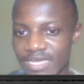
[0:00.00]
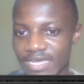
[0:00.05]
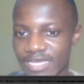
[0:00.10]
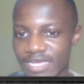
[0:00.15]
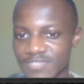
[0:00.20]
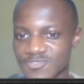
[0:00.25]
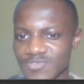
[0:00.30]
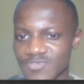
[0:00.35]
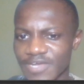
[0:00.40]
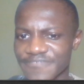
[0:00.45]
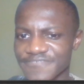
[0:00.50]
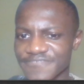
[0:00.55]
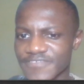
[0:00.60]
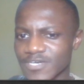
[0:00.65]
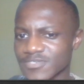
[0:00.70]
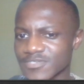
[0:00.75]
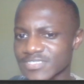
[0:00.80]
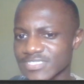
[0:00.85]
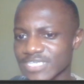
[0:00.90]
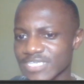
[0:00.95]
And so I
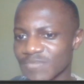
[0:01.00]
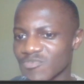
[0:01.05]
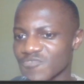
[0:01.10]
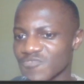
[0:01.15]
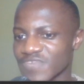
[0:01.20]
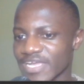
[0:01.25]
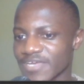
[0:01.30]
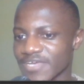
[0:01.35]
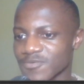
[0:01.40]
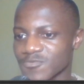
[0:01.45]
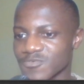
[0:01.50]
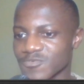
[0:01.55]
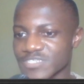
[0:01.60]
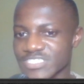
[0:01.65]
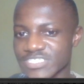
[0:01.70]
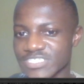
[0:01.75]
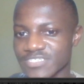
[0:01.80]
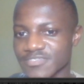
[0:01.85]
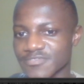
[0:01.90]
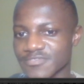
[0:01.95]
felt a move like rook
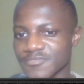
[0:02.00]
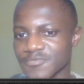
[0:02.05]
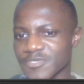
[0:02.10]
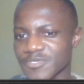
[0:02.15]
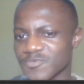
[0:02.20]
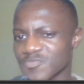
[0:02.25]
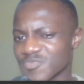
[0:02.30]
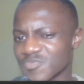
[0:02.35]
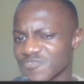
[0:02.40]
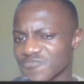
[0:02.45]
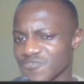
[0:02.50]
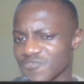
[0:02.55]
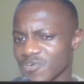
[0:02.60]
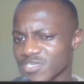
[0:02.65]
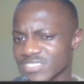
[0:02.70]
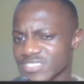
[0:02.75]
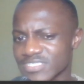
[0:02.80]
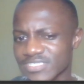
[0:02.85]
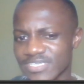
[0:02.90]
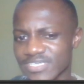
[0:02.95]
g3 would be
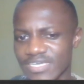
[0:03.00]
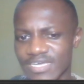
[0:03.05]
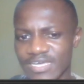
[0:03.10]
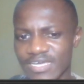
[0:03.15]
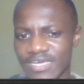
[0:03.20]
forced,